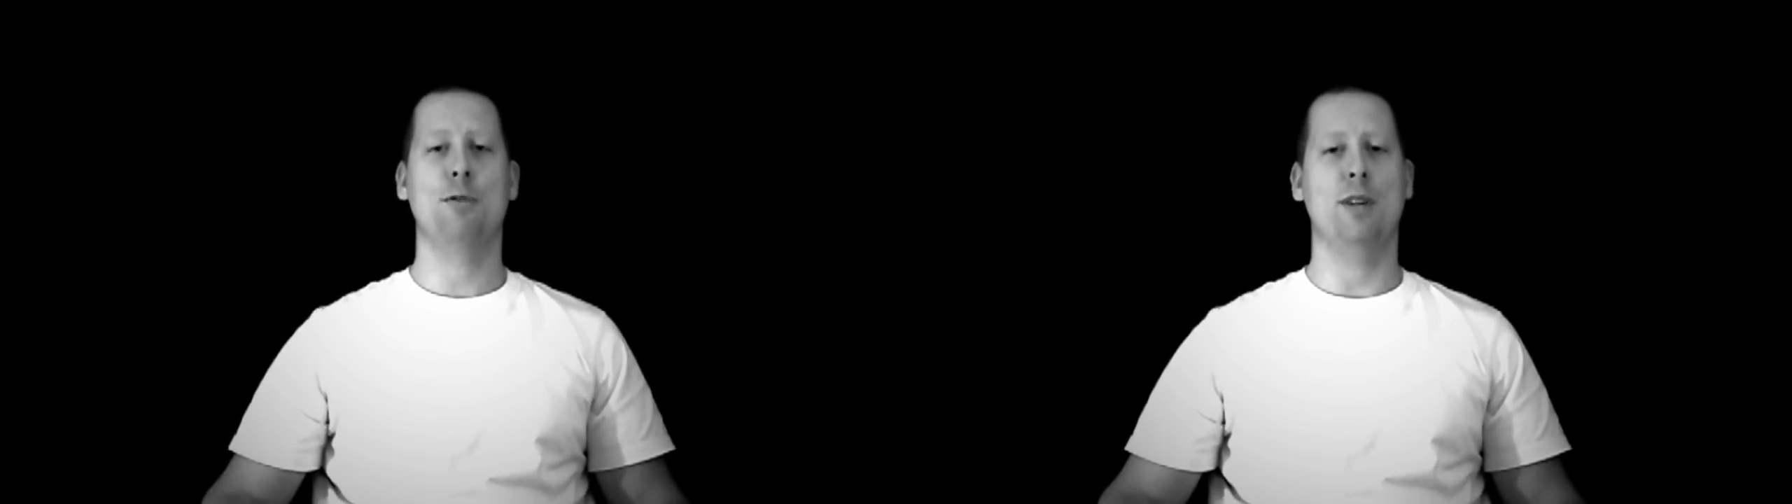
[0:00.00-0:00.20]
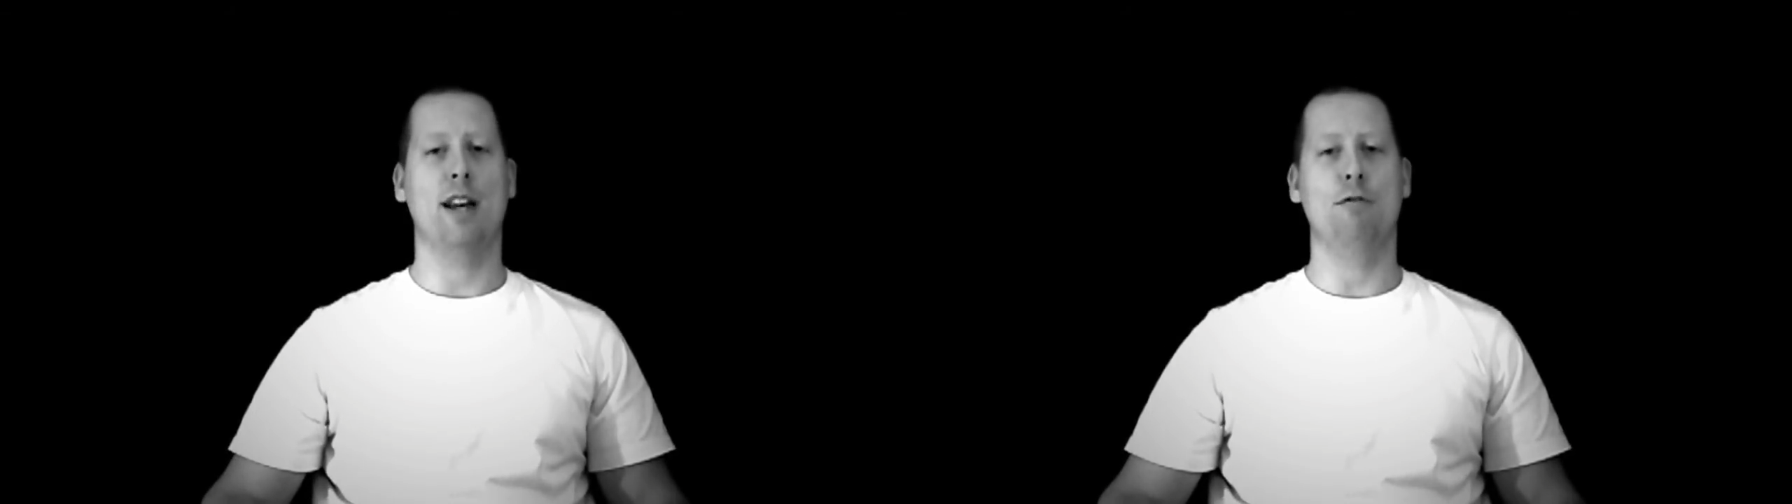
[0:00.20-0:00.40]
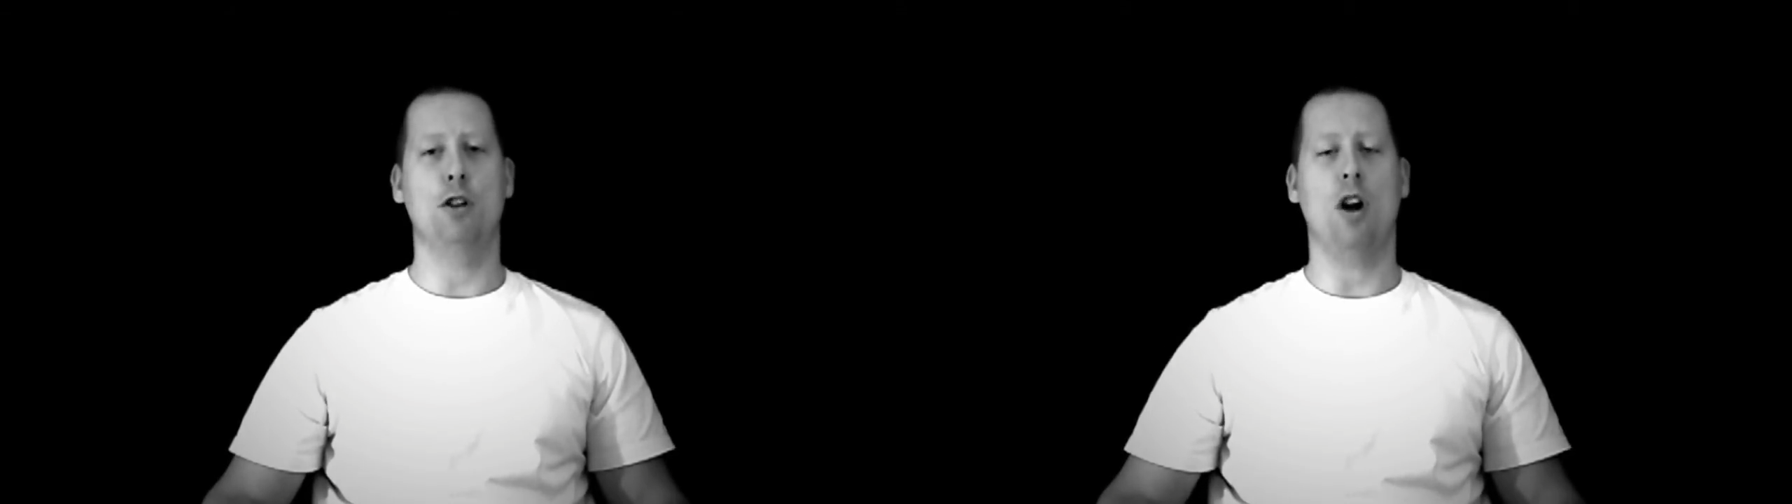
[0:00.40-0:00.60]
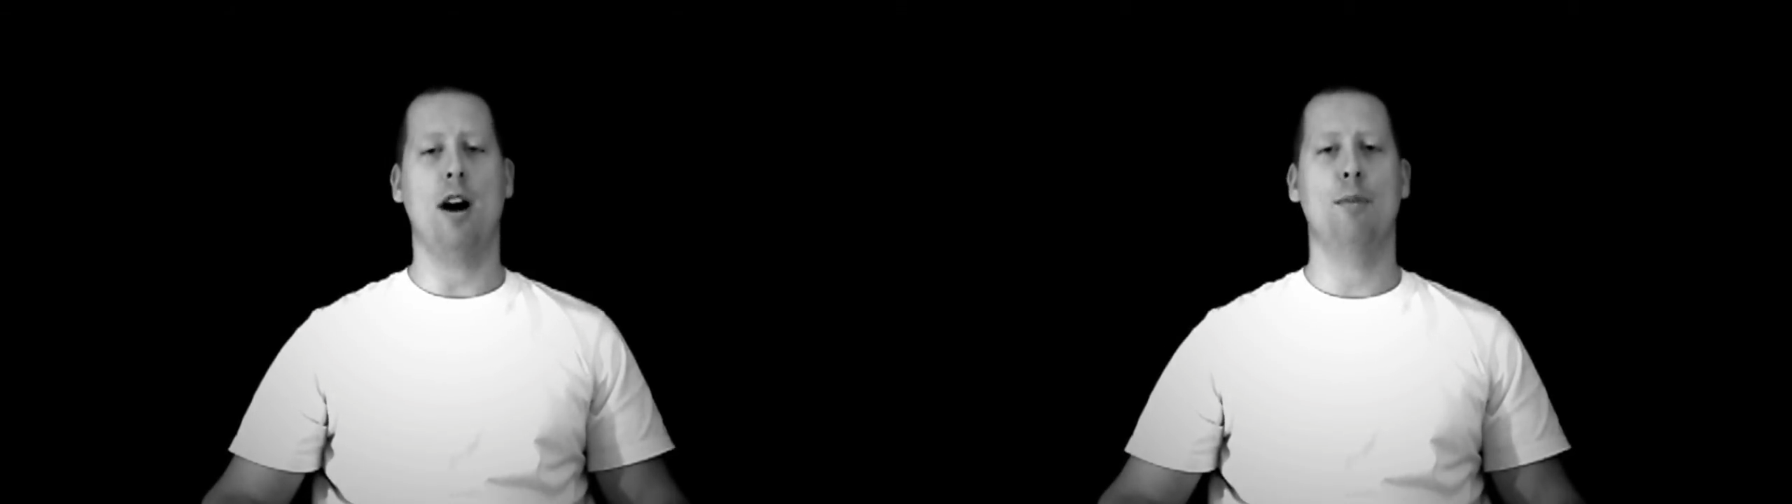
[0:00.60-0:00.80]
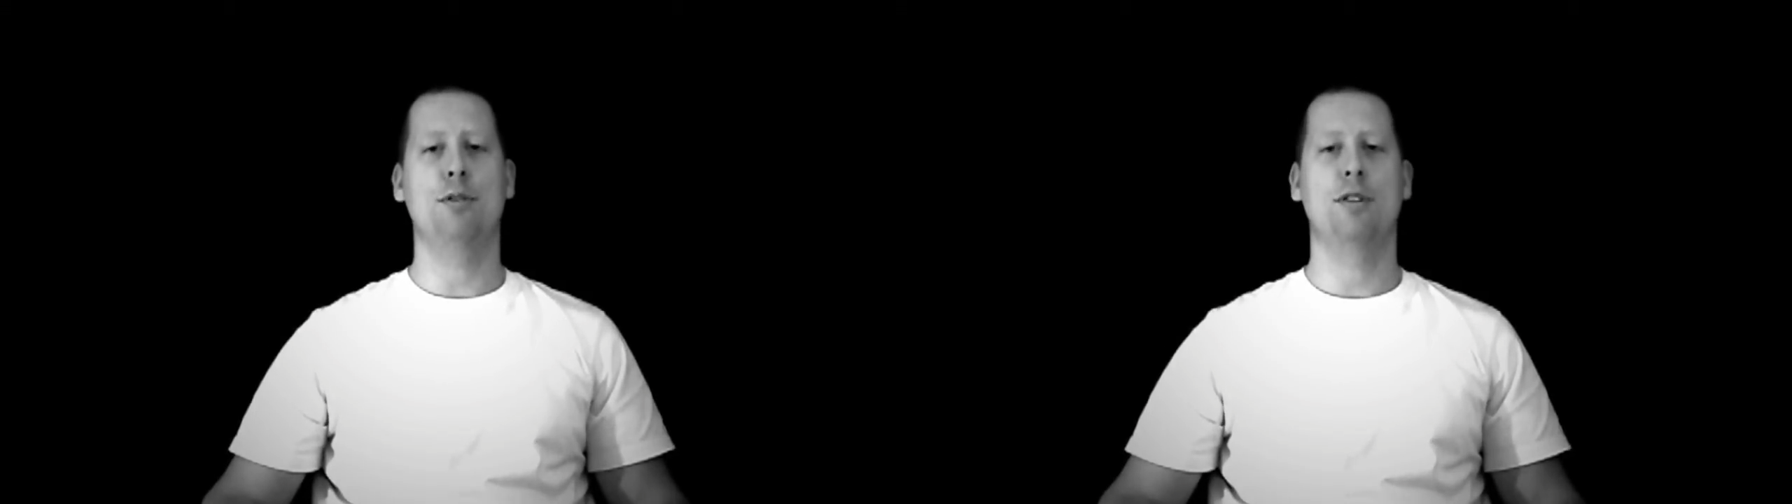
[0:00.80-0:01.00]
we have
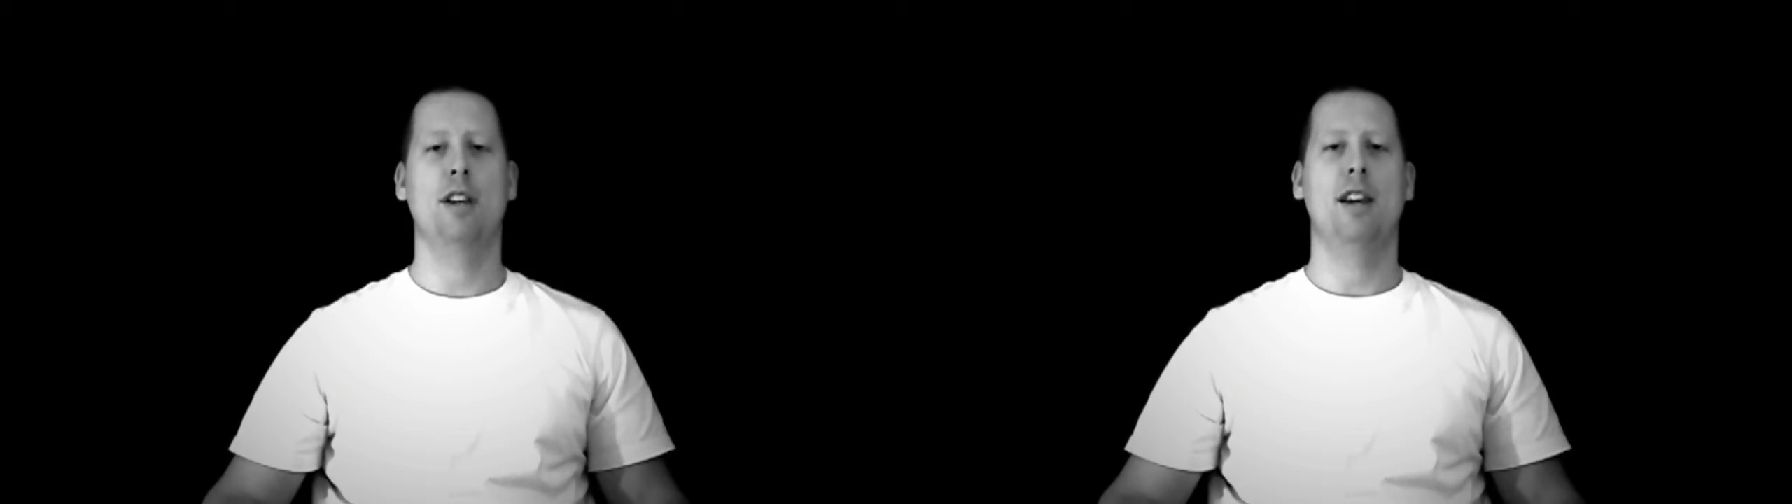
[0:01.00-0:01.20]
jobs.